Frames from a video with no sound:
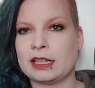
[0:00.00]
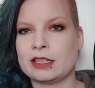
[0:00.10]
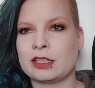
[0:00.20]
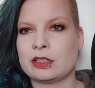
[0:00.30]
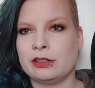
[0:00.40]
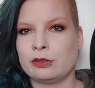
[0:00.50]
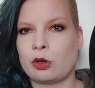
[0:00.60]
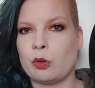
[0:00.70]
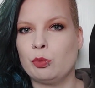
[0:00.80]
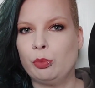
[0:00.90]
I just
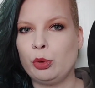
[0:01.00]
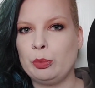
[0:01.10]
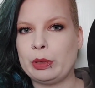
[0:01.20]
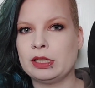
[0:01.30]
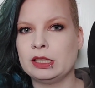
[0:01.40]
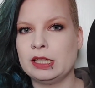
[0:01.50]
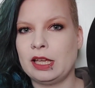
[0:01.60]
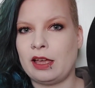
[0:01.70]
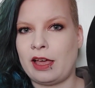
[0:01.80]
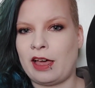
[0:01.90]
go boop.
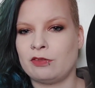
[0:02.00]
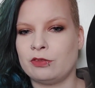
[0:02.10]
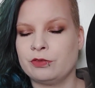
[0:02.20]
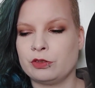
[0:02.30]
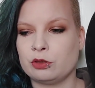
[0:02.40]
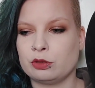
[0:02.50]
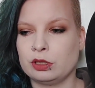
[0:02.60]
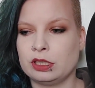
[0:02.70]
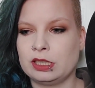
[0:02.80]
I have a full,